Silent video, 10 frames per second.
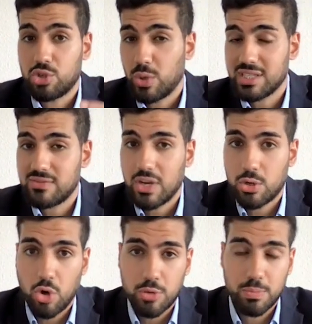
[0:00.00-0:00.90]
transfer
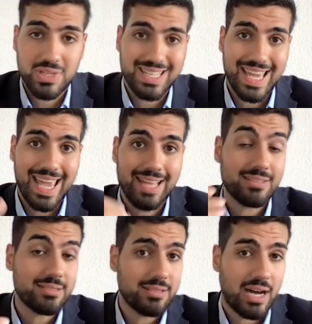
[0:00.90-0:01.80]
cockpit
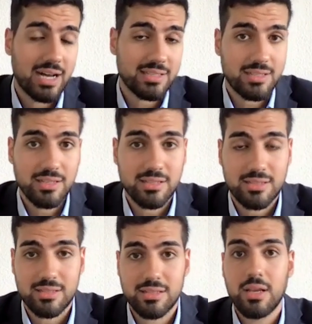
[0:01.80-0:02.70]
and task
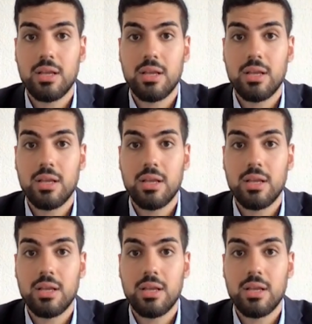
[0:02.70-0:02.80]
lists